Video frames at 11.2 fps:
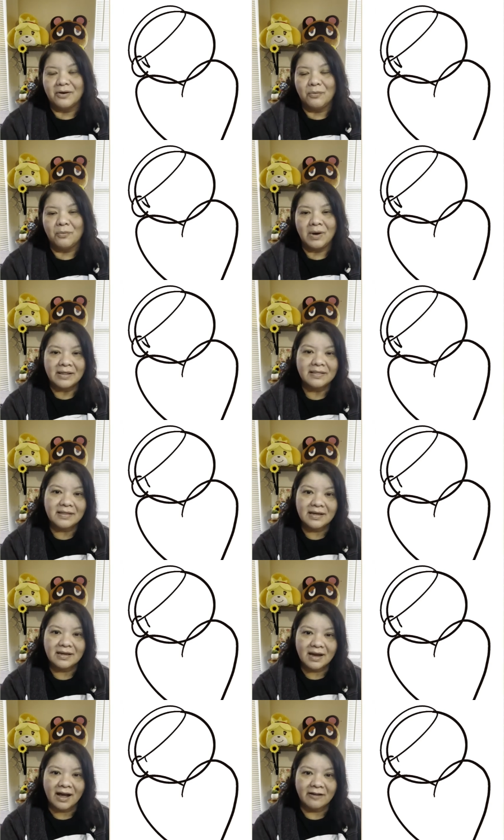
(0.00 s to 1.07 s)
One
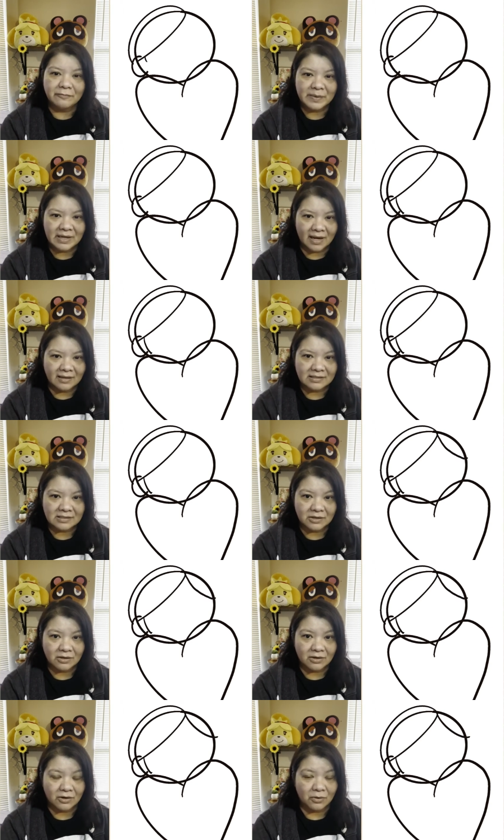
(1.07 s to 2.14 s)
thing I've been asked
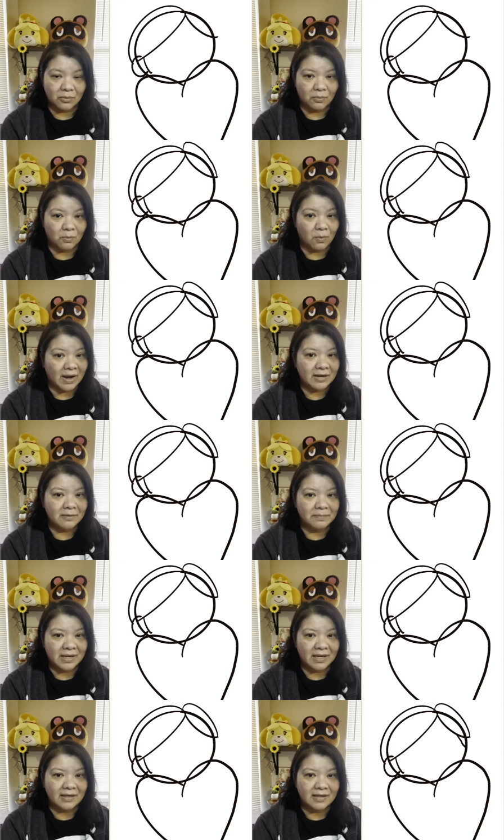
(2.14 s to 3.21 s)
quite a
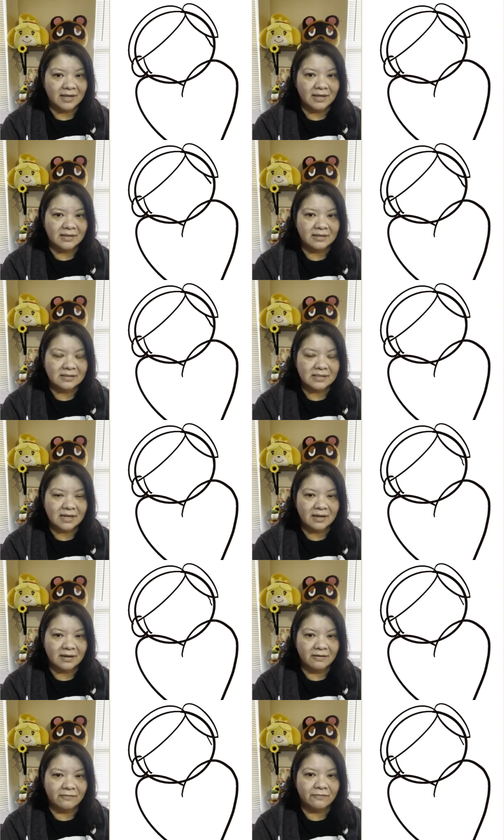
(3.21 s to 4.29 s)
bit is
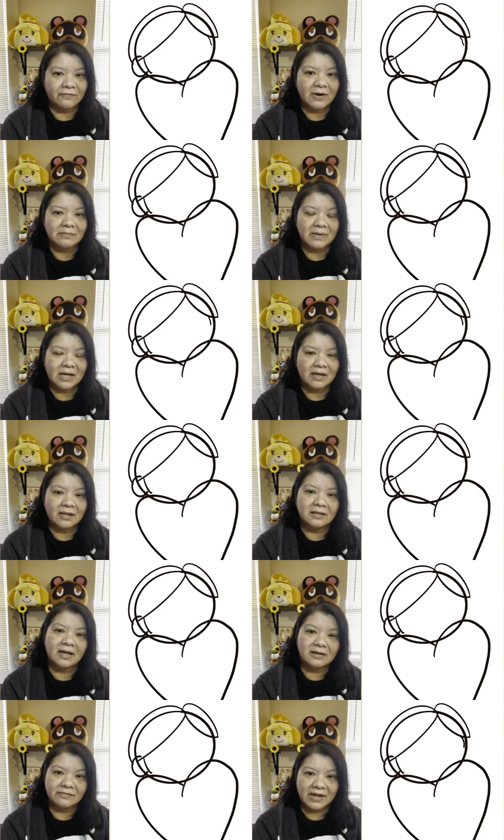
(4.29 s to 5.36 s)
from a
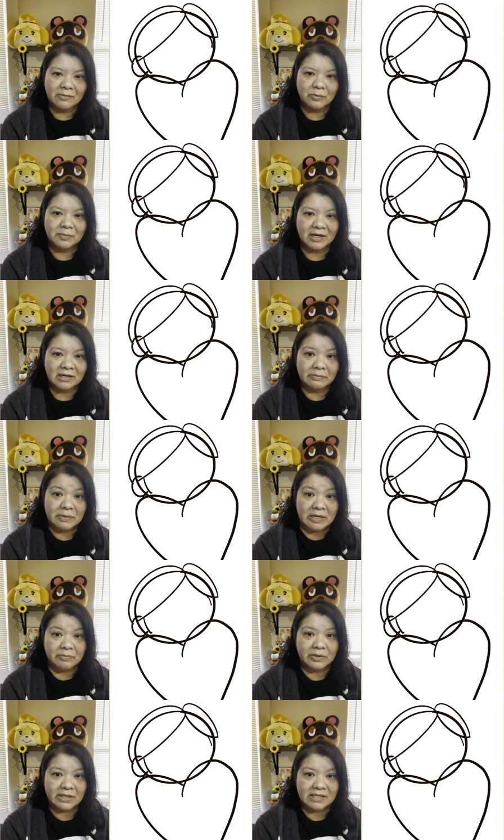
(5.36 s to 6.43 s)
lot of able-bodied
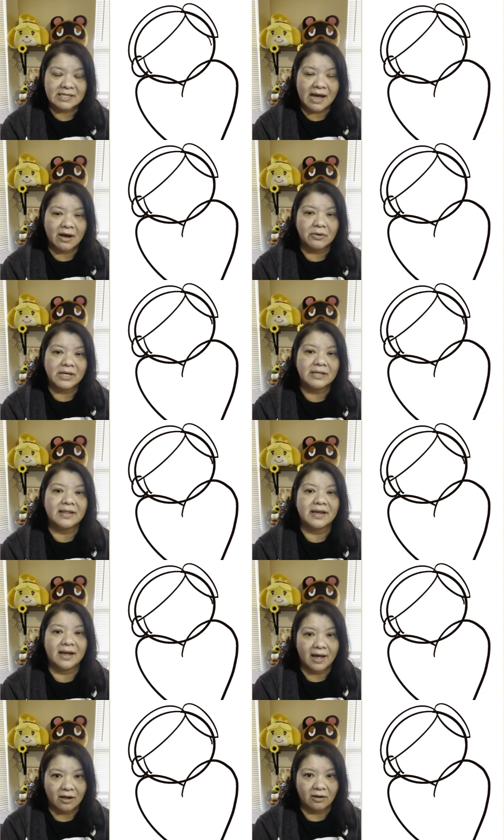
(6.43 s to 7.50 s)
people is how can they
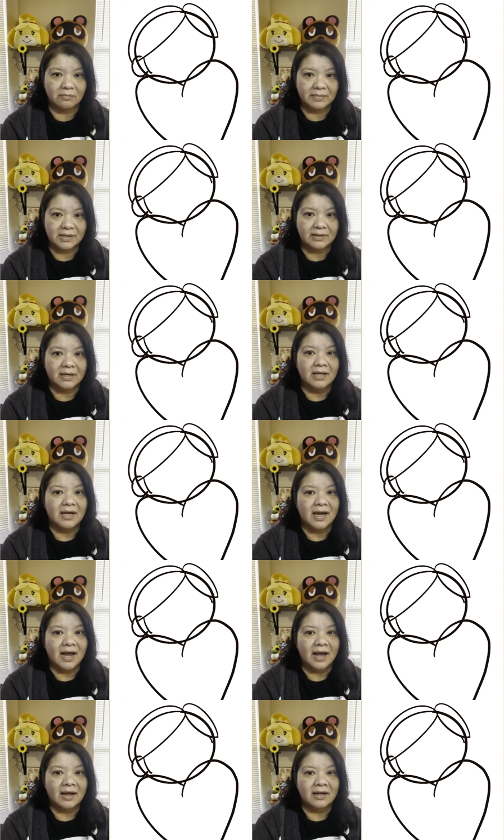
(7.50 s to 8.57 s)
help?
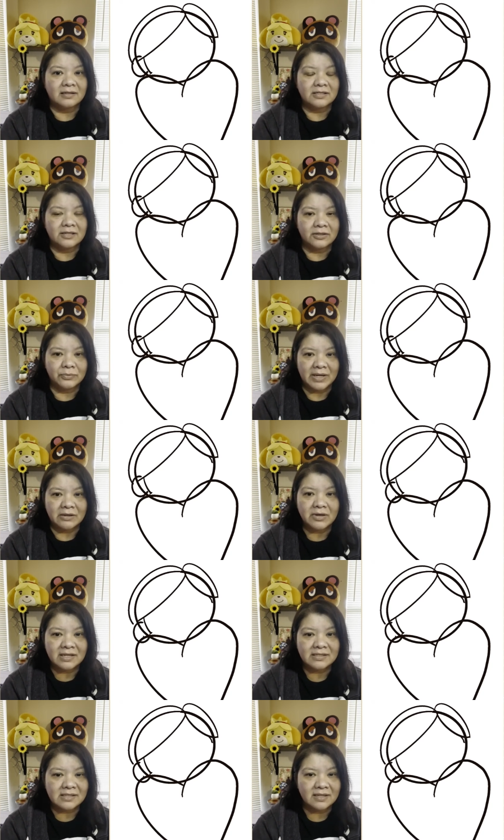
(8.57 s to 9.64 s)
And the way you
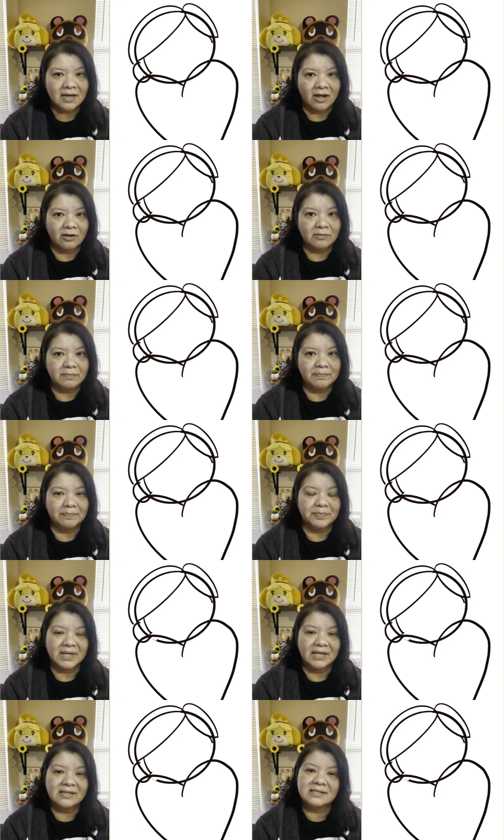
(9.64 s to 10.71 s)
guys can help
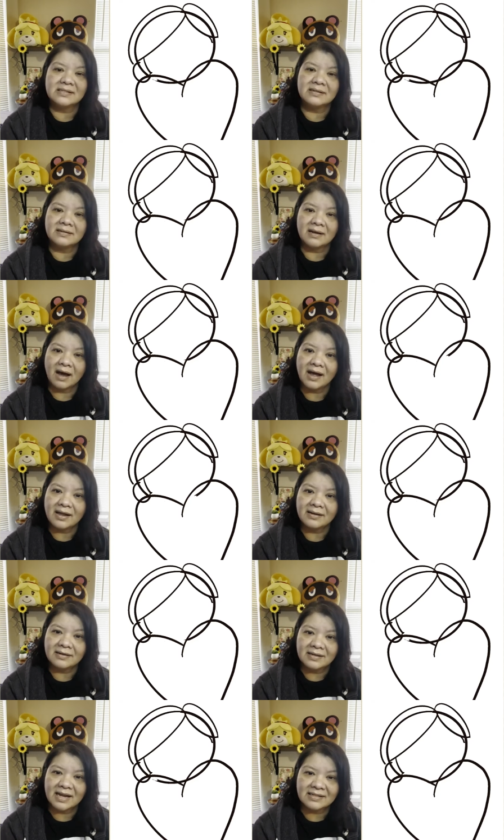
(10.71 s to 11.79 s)
is not
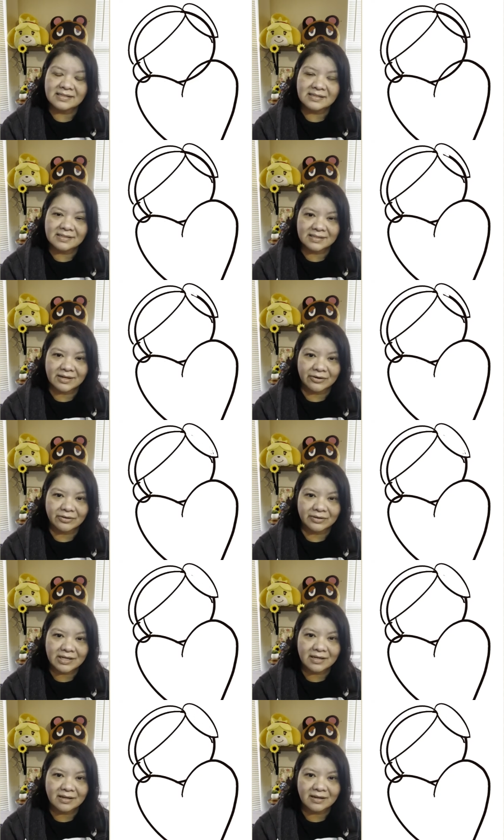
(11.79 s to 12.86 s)

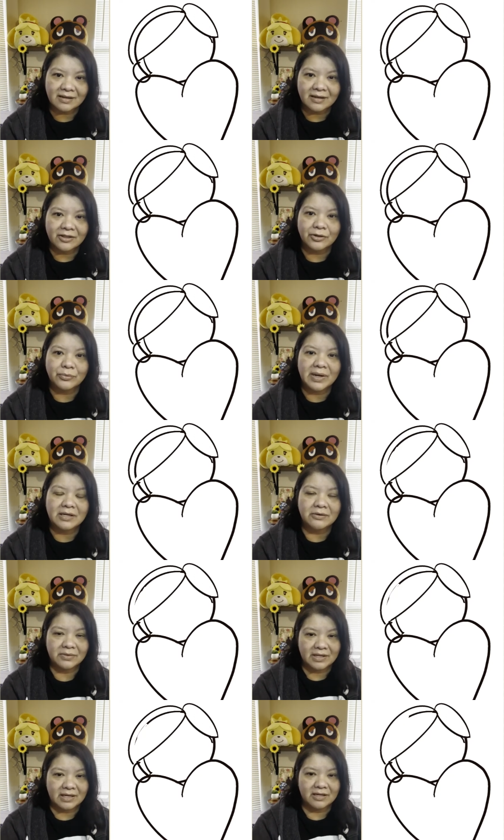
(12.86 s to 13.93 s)
necessarily the way you
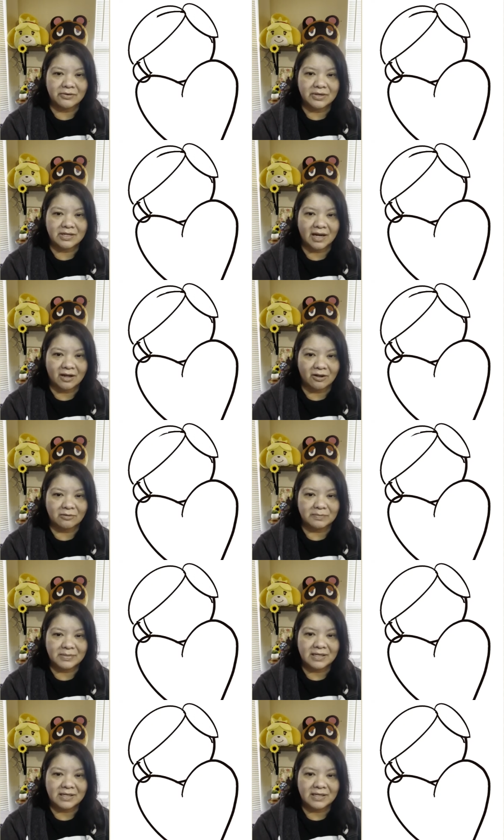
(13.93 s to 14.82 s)
think you could help.